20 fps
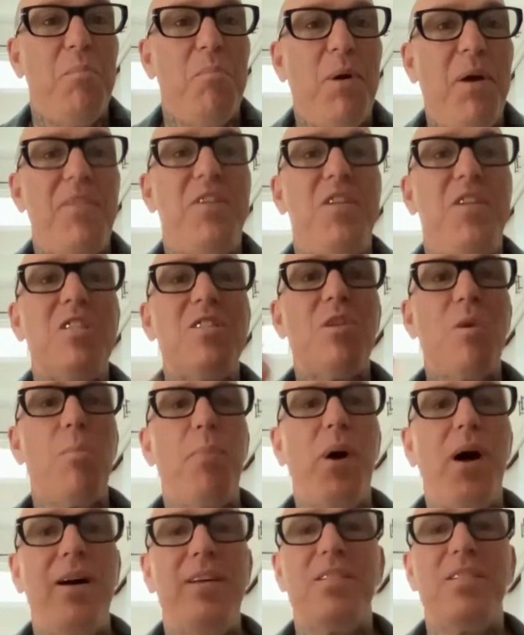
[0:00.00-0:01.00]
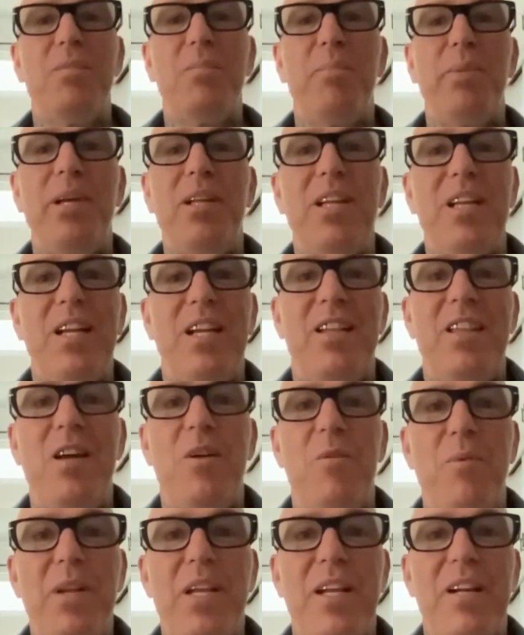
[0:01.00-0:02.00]
But just the possibility
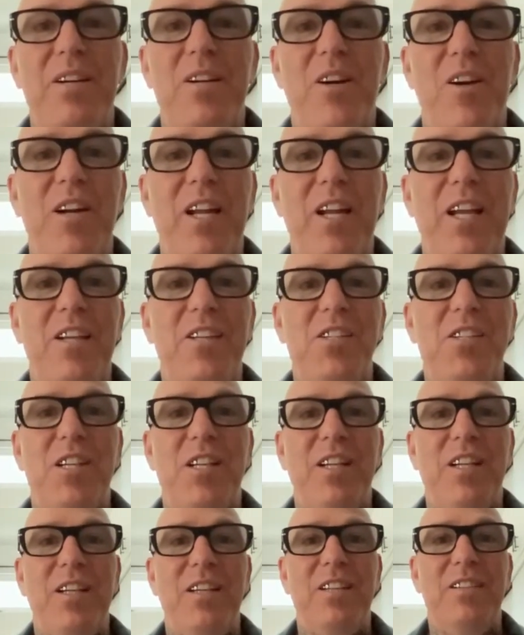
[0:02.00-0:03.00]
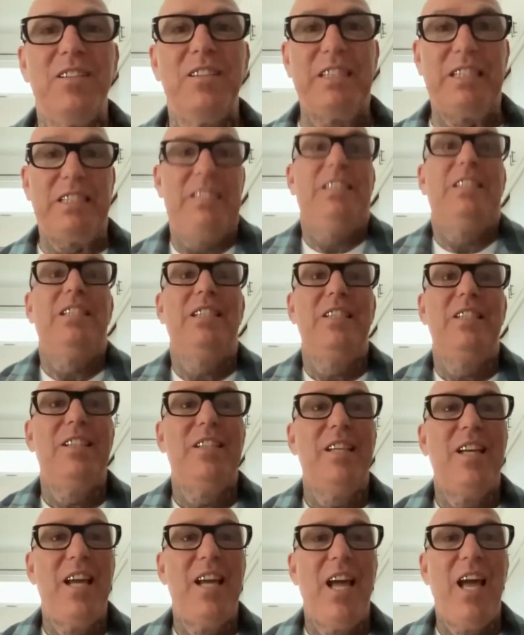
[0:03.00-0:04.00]
that reincarnation is
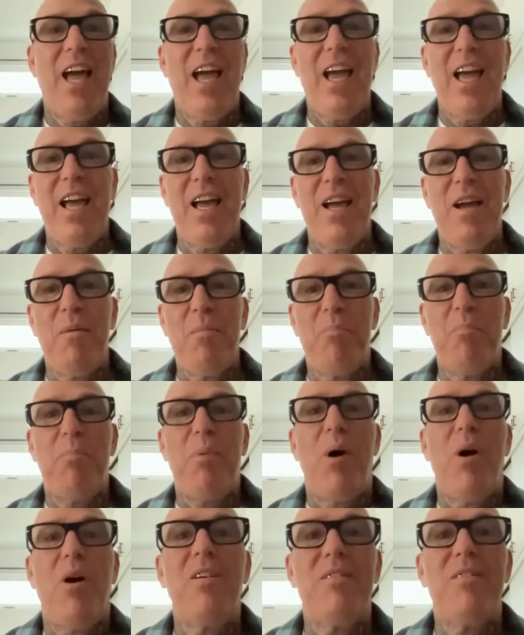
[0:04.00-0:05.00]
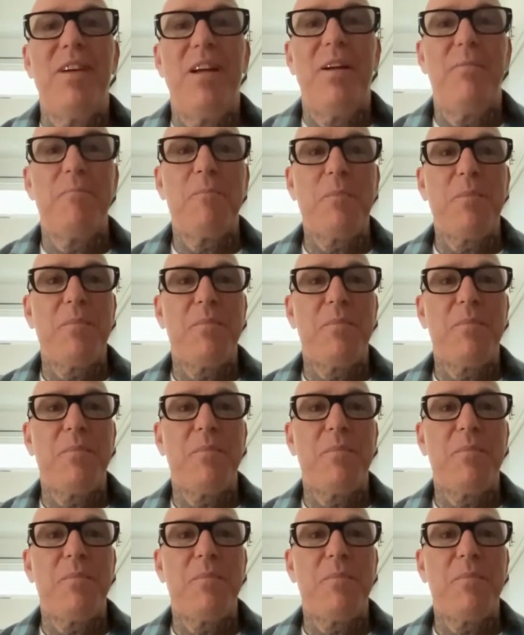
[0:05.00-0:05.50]
part of it